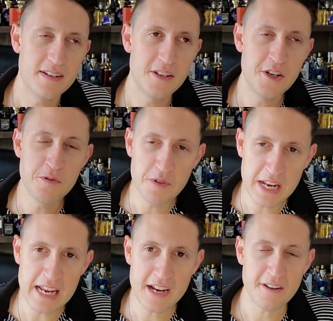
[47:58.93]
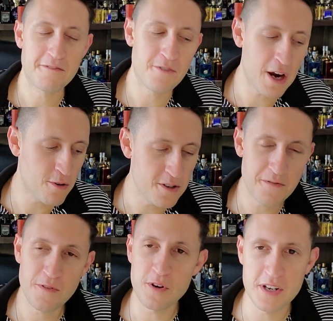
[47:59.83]
unique fragrance
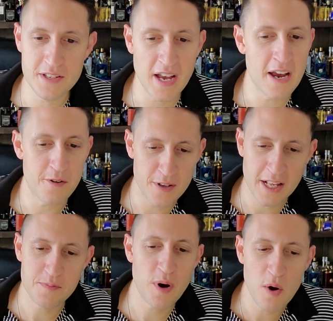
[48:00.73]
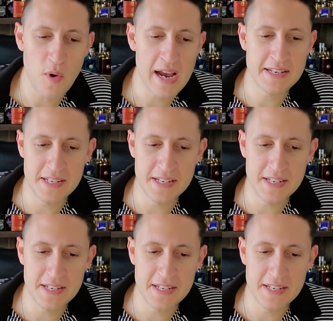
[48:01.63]
for a designer, and that's probably why it